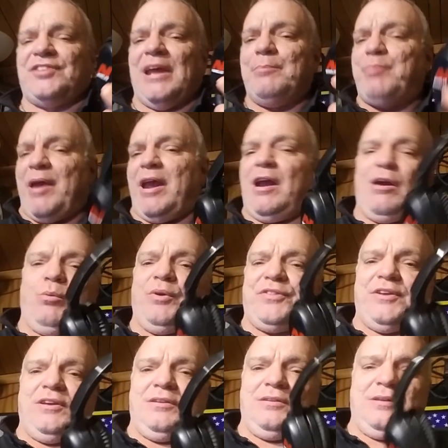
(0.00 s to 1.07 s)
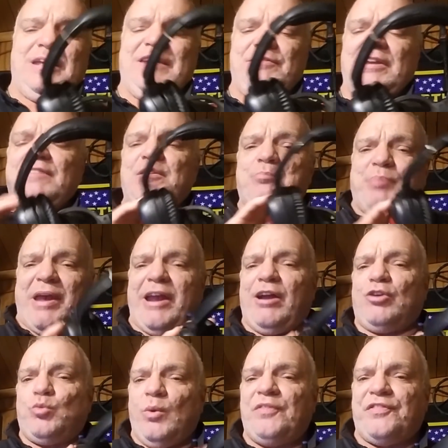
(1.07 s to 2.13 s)
They pair with even
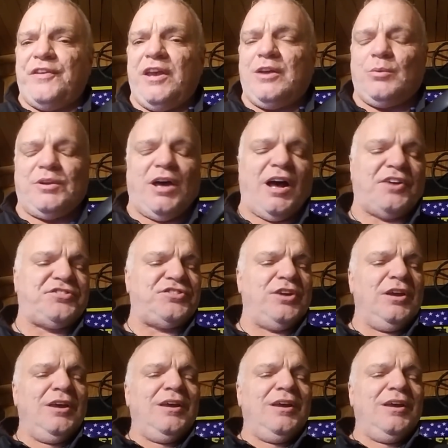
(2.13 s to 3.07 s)
paired with the Equinox.